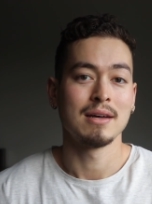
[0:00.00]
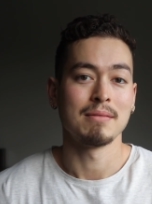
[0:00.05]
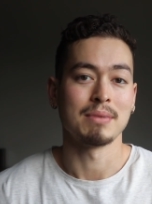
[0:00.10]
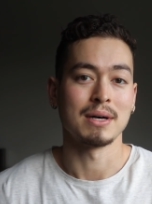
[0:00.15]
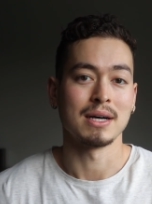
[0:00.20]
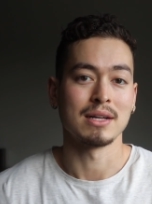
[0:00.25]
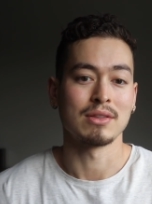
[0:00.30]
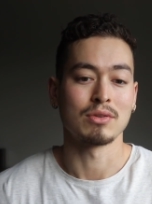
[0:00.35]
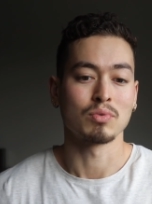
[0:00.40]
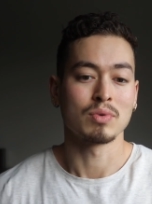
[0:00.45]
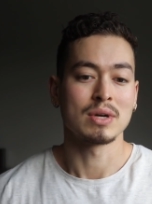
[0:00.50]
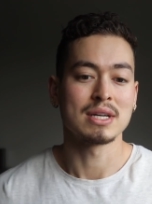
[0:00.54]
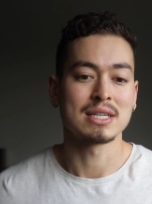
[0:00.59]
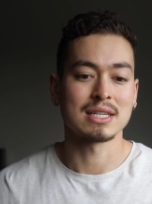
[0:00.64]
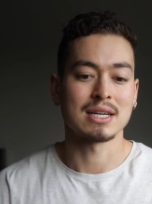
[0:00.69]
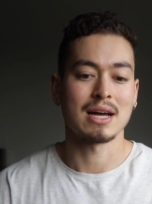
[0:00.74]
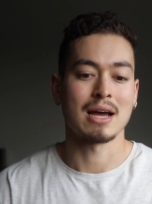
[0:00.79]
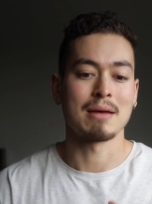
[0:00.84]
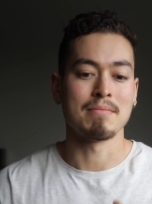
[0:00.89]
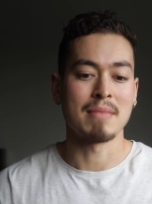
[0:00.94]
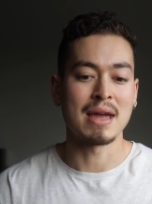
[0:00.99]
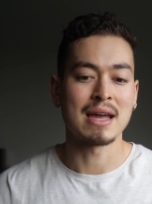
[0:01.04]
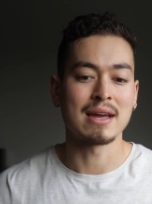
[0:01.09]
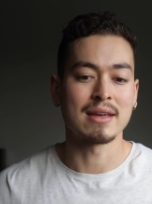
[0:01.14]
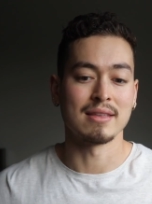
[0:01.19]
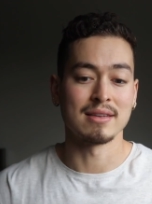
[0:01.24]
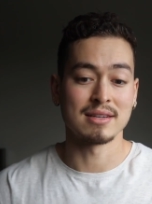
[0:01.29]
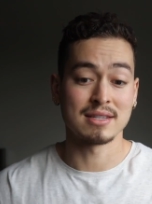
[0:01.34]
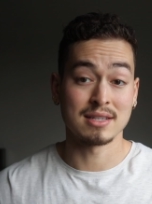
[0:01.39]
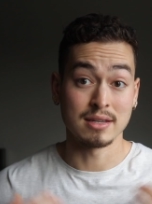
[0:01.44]
but the reason I make
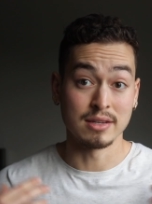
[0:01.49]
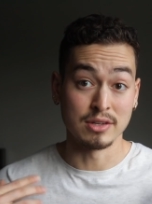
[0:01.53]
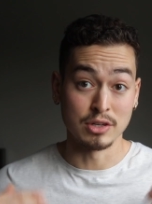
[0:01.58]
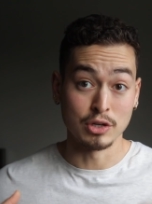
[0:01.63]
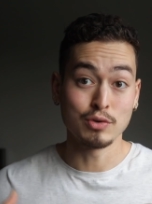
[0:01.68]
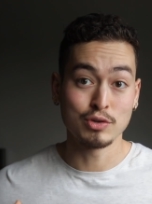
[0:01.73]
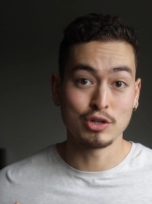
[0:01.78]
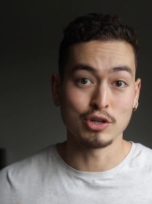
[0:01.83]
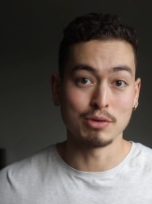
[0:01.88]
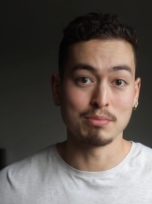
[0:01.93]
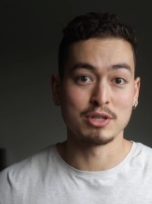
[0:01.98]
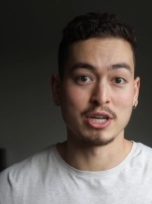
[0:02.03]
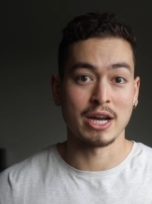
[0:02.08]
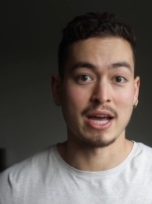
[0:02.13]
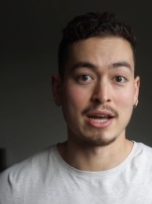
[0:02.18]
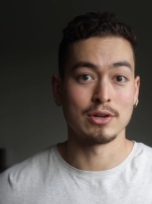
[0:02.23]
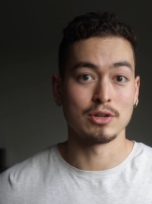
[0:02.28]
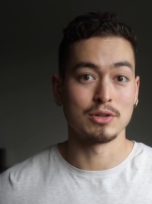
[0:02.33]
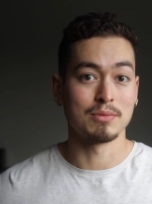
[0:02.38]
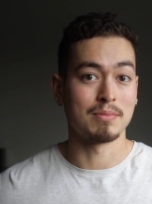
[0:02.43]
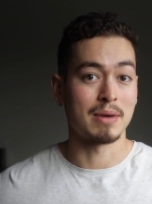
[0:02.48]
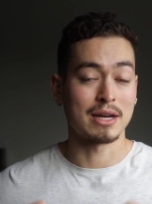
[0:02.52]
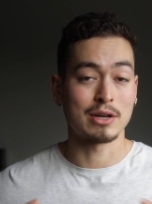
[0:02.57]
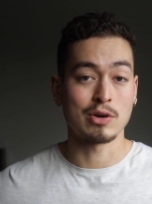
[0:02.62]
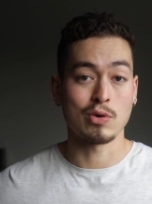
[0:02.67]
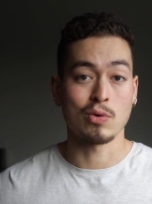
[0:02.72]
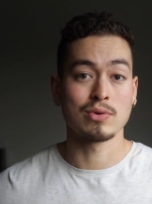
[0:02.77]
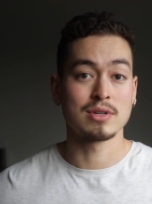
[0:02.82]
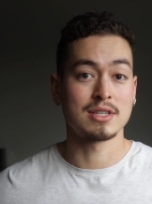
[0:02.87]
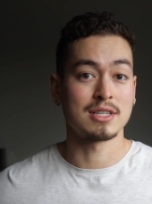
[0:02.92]
this YouTube channel, my
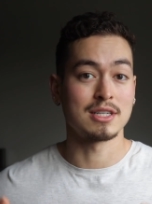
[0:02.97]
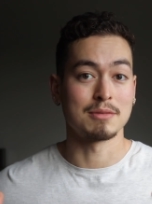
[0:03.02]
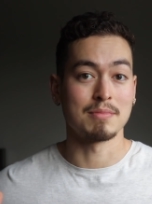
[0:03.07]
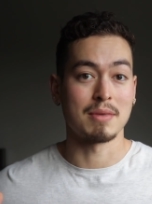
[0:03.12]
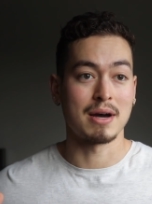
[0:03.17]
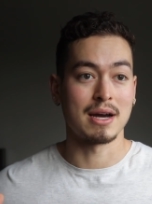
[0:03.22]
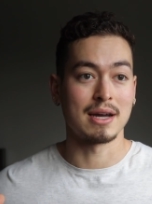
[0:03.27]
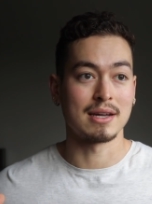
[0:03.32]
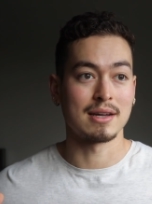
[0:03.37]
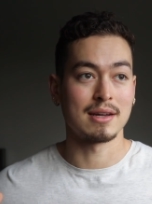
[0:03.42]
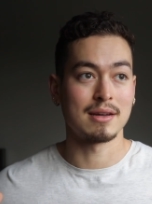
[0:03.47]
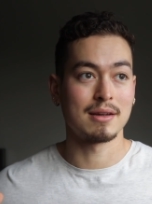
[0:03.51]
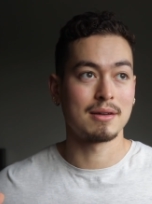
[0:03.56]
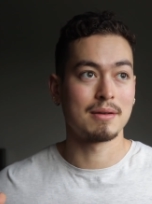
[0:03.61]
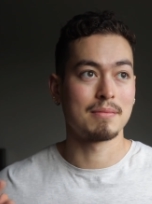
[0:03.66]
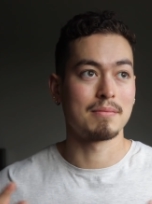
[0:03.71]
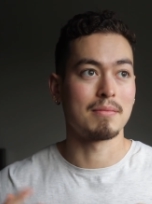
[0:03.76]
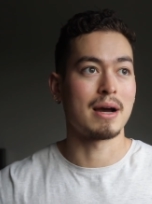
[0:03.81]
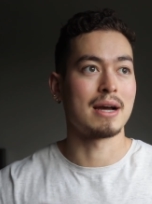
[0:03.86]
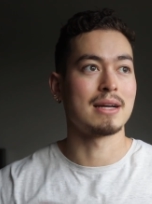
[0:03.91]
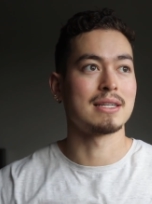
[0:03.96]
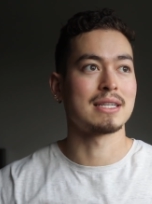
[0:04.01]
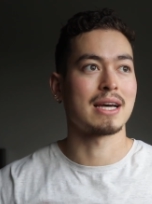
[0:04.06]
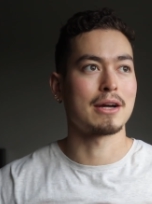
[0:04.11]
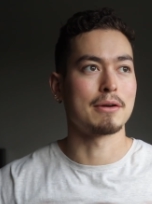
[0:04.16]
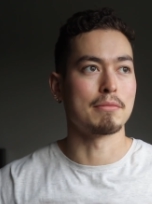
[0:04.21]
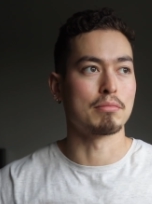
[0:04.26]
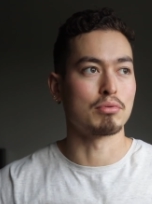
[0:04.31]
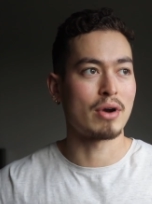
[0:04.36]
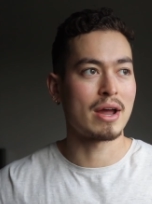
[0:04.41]
courses, my my
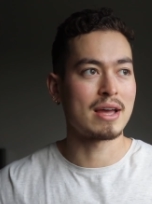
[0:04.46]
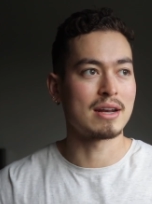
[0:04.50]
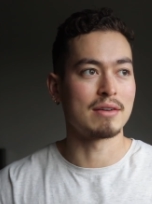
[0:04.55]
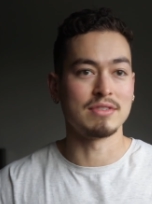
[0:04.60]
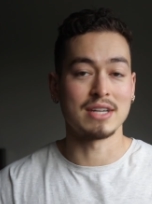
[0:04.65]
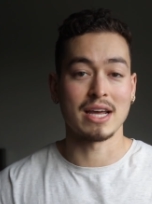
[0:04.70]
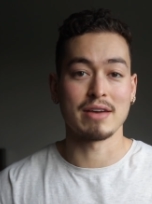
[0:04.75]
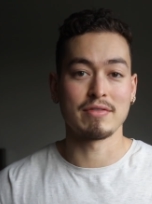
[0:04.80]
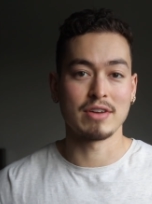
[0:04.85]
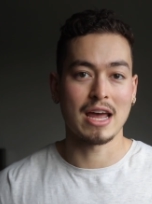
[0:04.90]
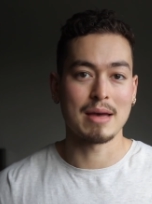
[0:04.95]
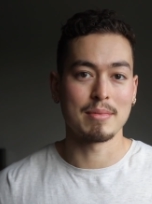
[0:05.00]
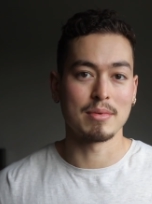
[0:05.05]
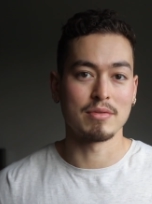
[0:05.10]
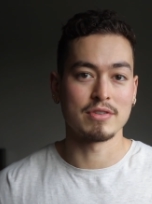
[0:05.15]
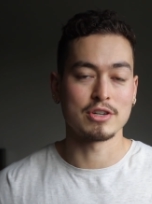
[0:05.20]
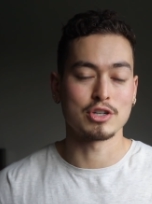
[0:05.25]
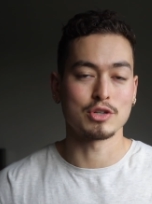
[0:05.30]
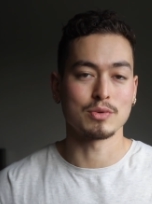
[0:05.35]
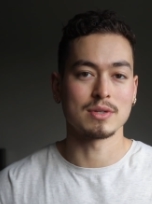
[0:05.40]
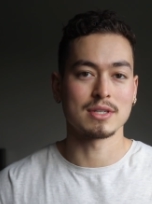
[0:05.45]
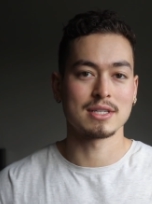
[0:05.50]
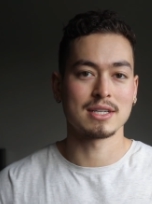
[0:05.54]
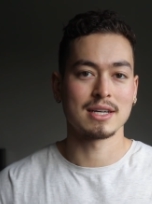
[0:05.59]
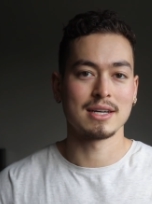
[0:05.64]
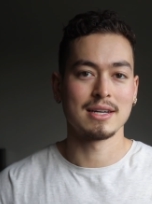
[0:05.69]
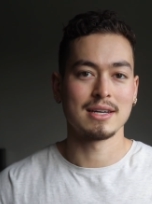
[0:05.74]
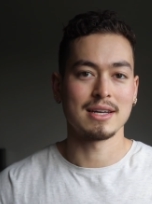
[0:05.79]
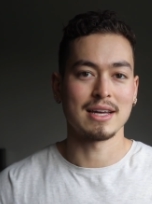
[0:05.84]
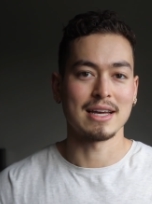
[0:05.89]
entire brand of David Hammond visuals
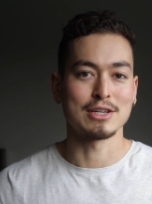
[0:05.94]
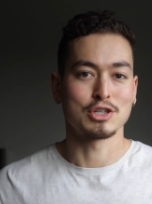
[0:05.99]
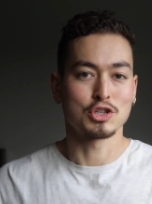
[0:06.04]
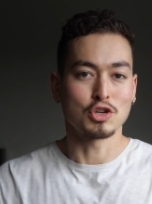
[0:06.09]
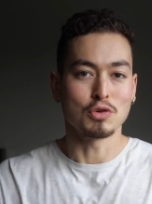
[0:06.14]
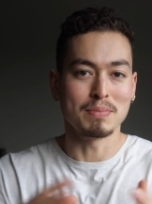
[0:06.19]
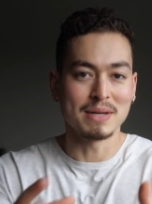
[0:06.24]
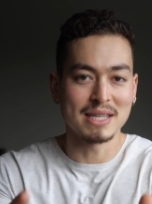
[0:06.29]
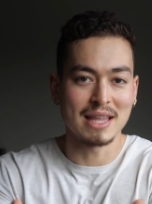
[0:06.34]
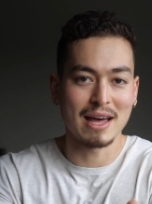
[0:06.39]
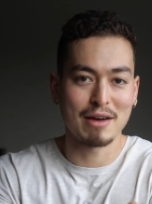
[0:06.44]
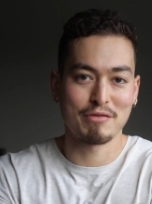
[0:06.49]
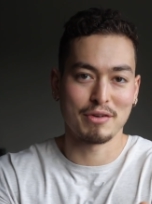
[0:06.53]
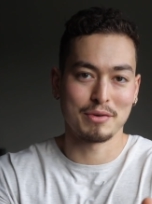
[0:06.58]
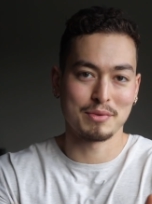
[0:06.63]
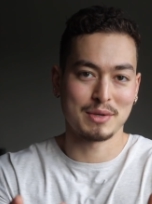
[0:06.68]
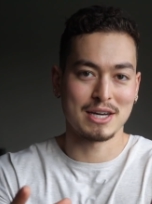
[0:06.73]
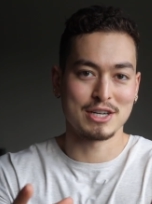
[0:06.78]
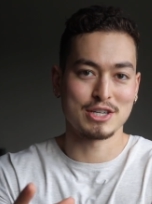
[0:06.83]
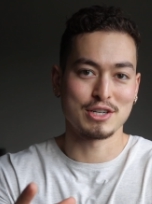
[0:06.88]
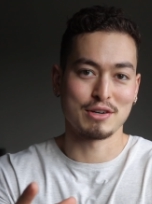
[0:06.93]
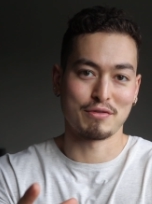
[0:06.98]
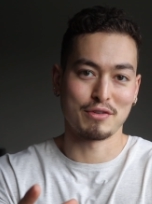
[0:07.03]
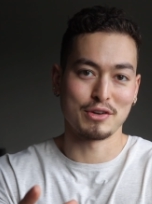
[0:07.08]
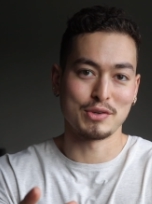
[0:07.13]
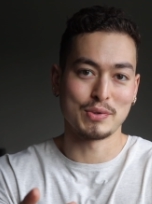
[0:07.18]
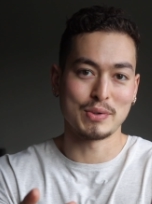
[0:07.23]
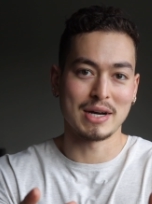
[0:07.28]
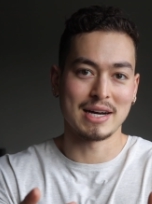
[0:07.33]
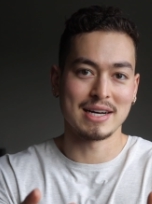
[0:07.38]
is to be that foundation for
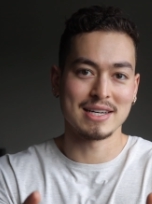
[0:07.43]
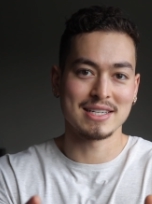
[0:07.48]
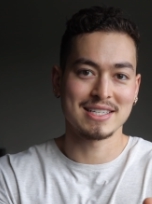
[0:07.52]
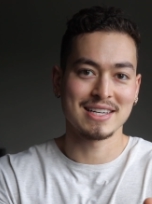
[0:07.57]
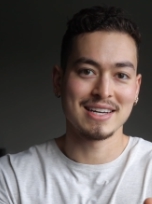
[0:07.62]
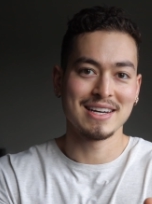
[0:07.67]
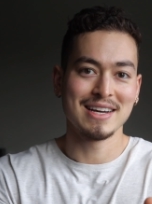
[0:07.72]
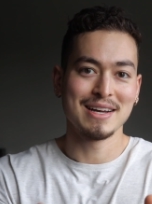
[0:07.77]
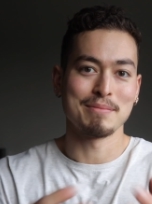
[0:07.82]
you guys.